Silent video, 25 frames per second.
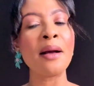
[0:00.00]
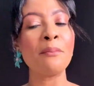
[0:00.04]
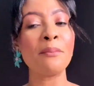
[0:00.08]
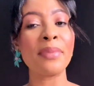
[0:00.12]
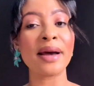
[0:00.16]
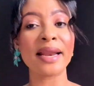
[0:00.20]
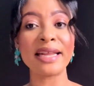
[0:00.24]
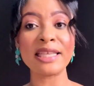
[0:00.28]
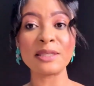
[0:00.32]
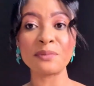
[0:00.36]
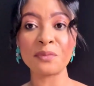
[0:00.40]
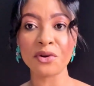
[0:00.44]

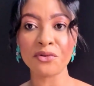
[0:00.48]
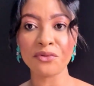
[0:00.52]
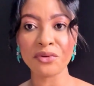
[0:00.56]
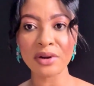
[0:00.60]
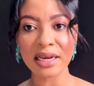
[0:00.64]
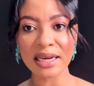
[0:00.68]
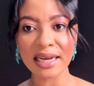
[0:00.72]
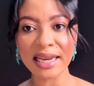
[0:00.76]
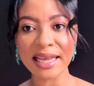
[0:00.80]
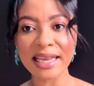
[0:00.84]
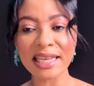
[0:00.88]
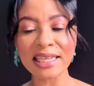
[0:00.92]
but it's been
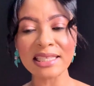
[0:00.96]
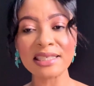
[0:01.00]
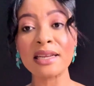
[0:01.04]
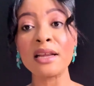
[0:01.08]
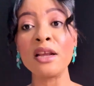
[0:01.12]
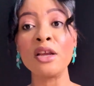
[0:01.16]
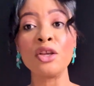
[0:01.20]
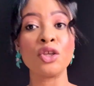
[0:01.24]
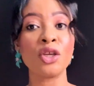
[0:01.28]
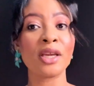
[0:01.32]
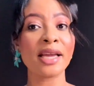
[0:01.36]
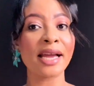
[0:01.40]

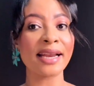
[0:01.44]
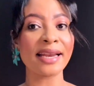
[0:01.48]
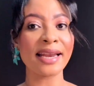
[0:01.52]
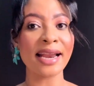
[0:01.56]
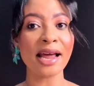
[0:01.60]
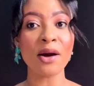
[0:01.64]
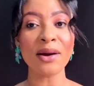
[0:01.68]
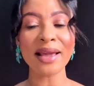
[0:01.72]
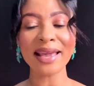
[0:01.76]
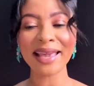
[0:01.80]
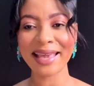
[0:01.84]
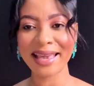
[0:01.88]
released. You can
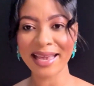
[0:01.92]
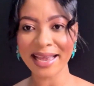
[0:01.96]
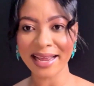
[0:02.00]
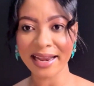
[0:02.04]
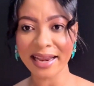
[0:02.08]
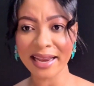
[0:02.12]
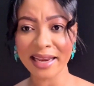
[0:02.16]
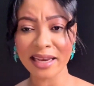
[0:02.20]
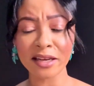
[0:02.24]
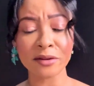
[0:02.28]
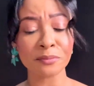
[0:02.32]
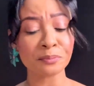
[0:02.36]
now get
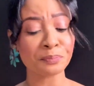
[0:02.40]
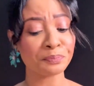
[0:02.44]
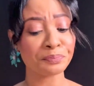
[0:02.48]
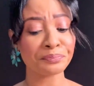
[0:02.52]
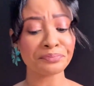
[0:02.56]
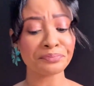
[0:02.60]
it.